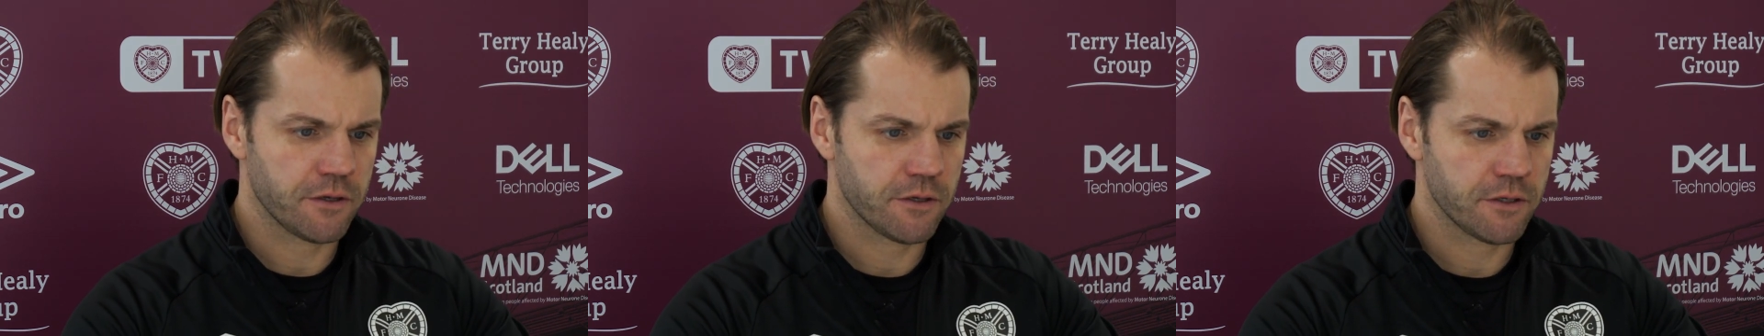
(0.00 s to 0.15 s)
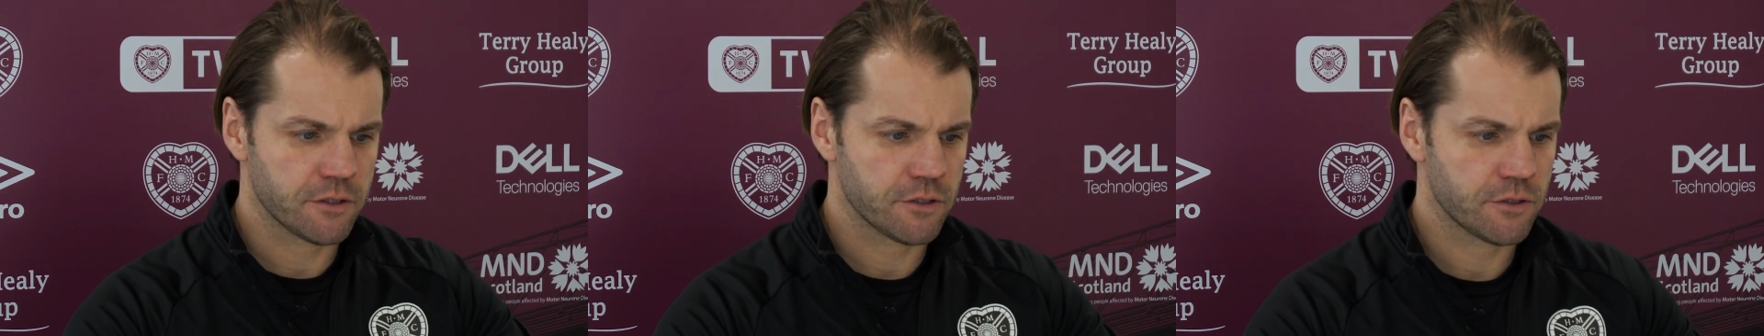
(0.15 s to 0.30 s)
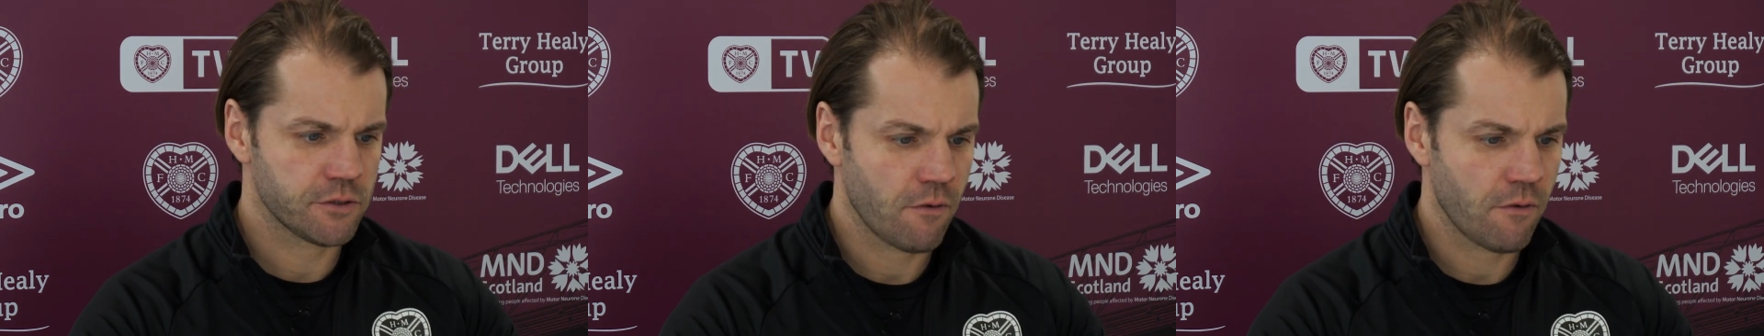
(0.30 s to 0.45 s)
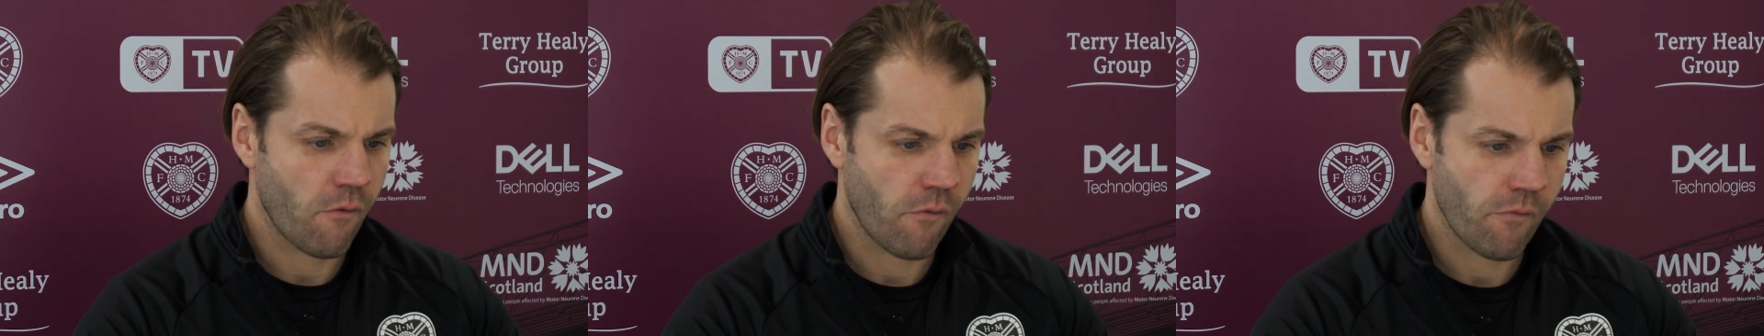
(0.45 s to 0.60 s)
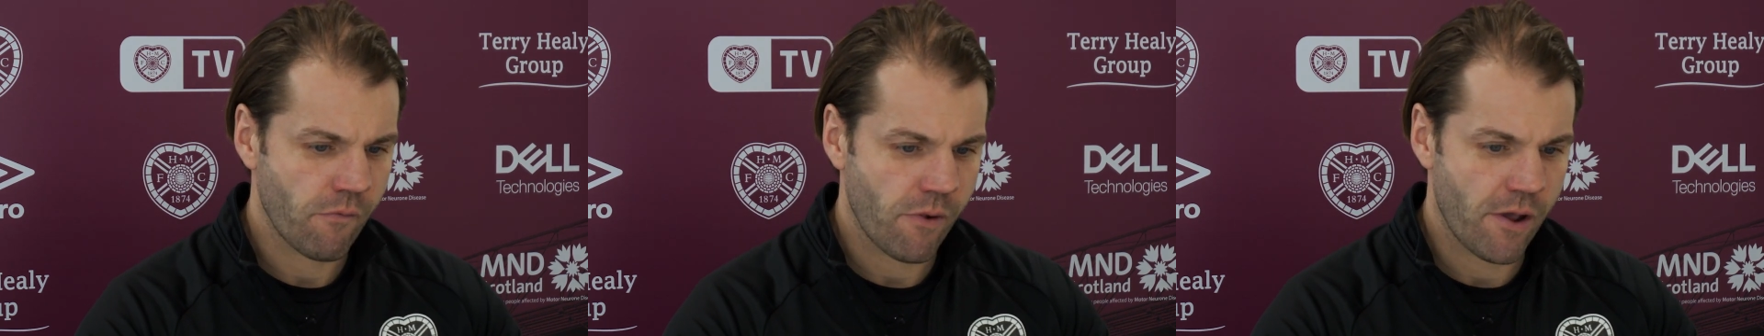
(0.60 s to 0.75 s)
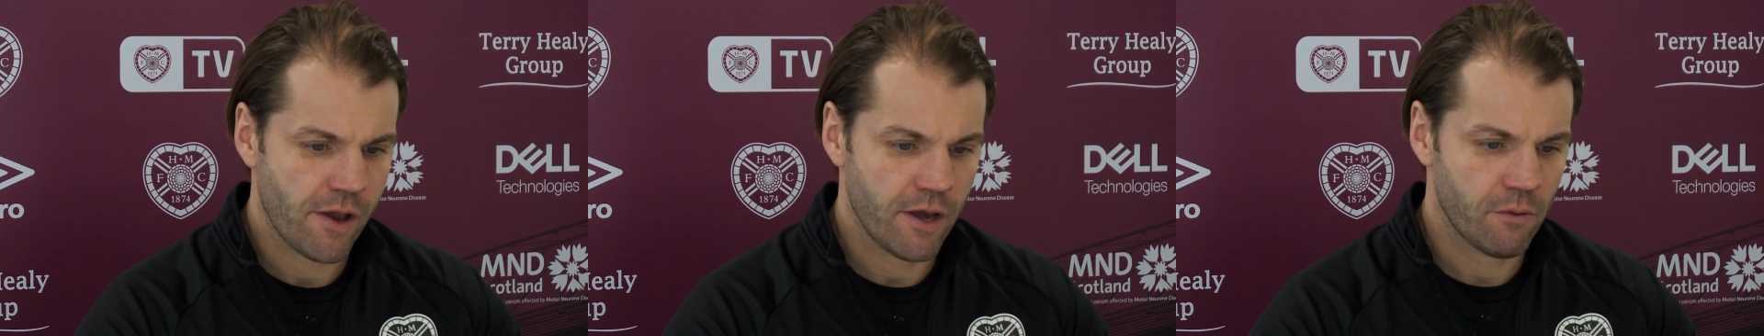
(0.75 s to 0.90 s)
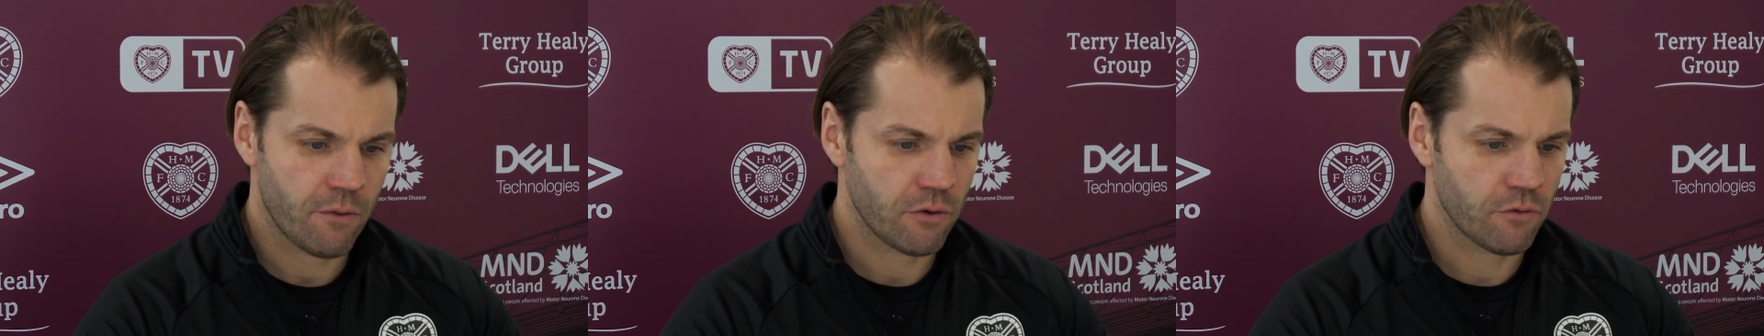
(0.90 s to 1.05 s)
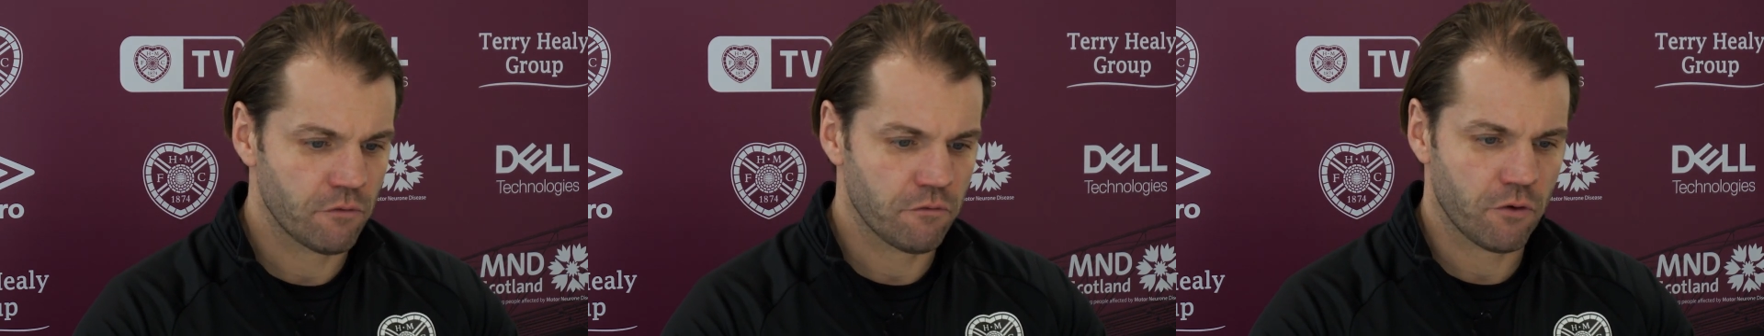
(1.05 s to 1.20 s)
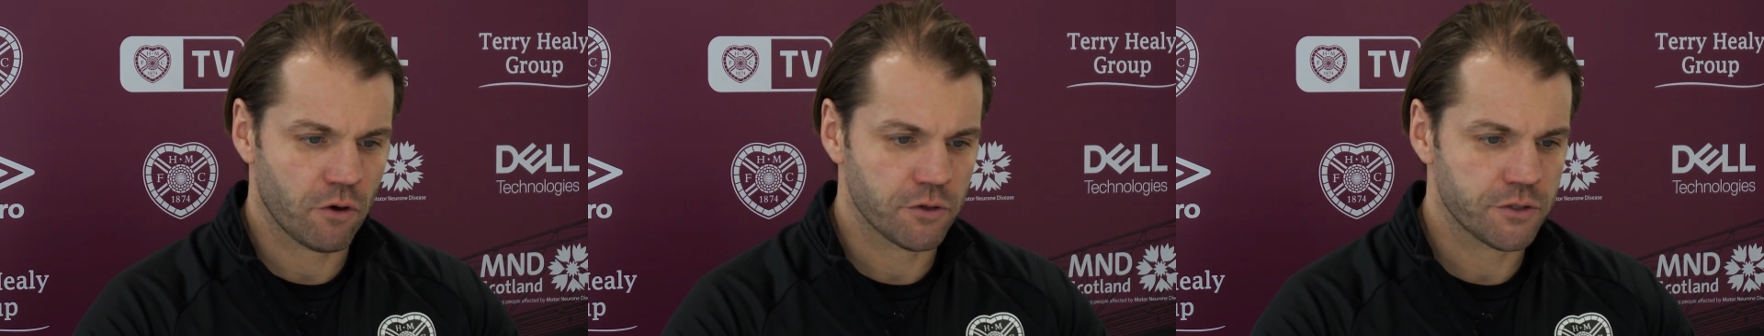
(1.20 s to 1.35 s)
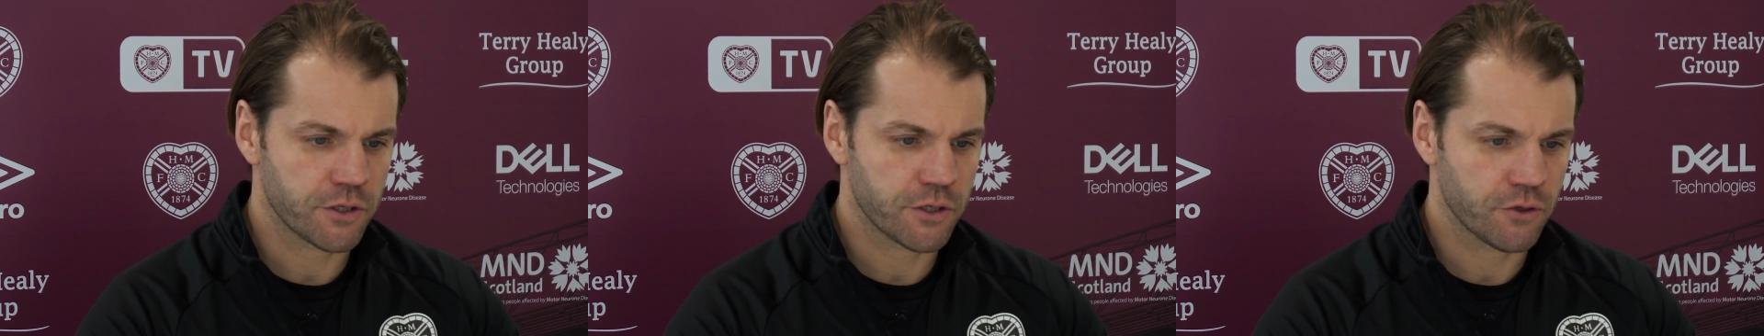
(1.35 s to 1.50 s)
And it's yeah, we're looking
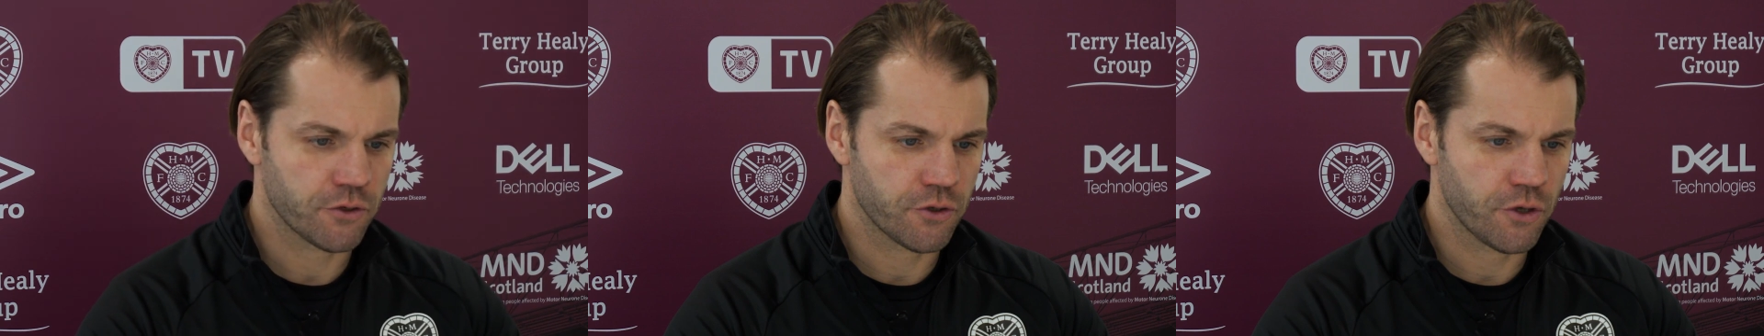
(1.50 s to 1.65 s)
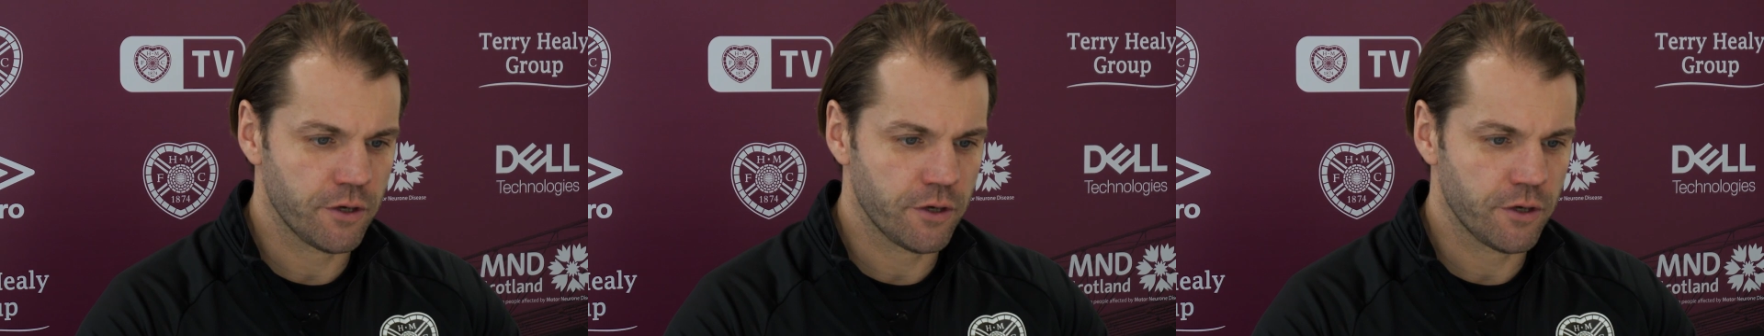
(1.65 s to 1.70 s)
forward to getting